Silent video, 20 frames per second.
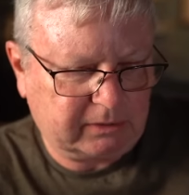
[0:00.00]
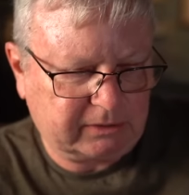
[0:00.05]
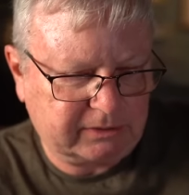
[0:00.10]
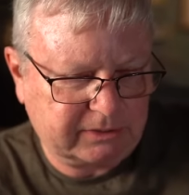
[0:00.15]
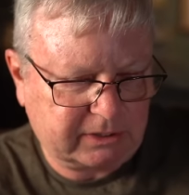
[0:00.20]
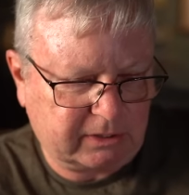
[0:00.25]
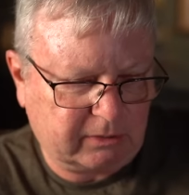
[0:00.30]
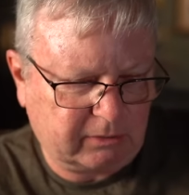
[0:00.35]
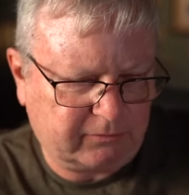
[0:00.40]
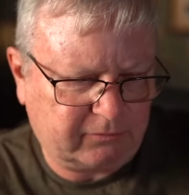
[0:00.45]

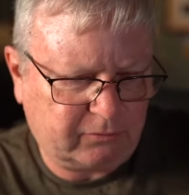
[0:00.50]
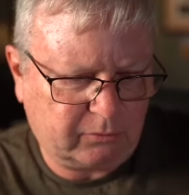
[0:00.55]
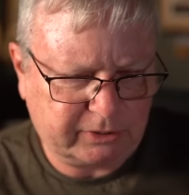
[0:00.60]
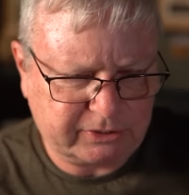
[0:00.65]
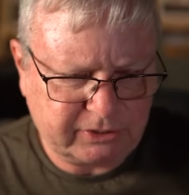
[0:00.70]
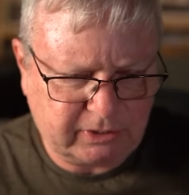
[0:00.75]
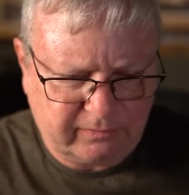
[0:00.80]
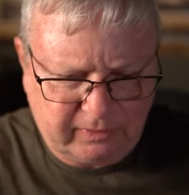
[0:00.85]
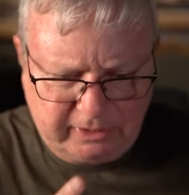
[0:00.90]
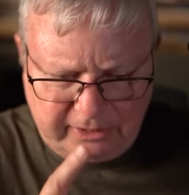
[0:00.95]
Just go on to four
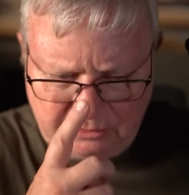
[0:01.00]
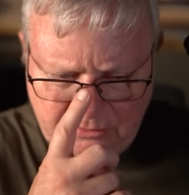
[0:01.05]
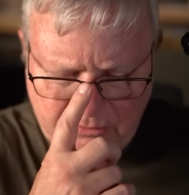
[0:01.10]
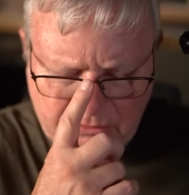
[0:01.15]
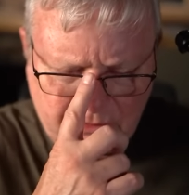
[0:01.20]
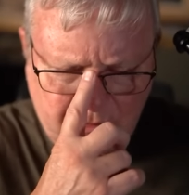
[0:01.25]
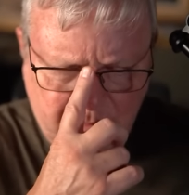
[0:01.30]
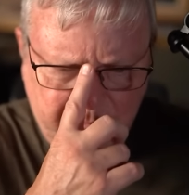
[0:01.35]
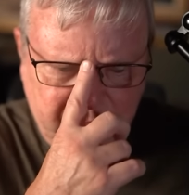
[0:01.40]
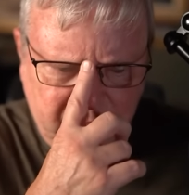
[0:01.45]
x overland dot
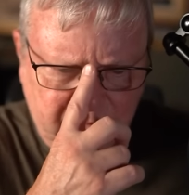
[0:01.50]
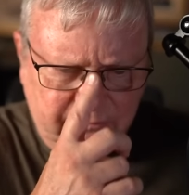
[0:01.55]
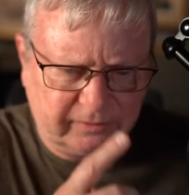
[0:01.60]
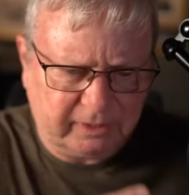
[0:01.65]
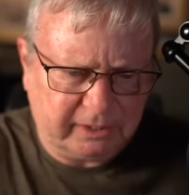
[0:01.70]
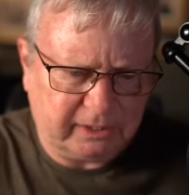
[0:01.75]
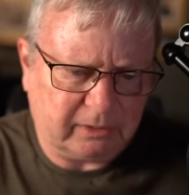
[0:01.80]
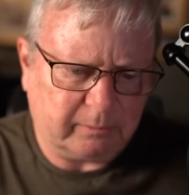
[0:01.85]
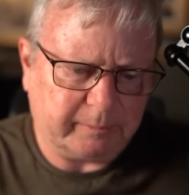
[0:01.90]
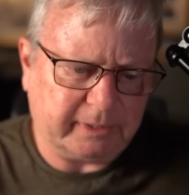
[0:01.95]
com. You'll
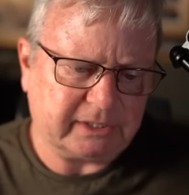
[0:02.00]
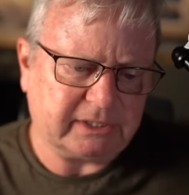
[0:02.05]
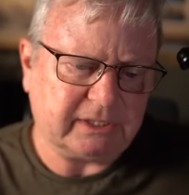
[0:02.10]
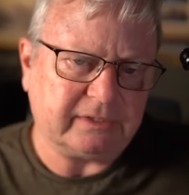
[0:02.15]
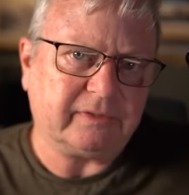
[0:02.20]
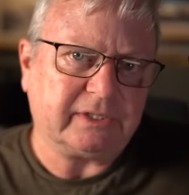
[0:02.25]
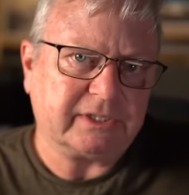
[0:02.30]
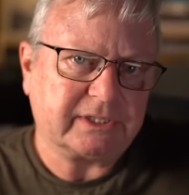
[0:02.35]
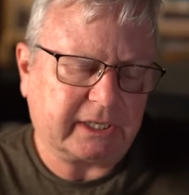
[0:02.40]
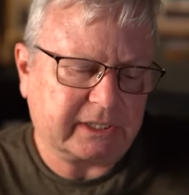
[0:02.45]
find it on my T
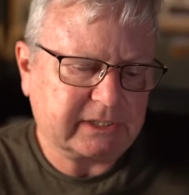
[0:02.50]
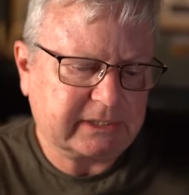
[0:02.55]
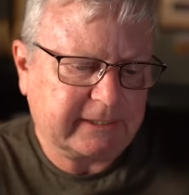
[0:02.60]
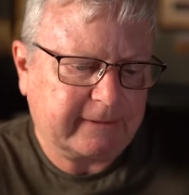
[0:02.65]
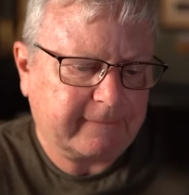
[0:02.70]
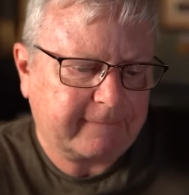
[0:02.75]
V section.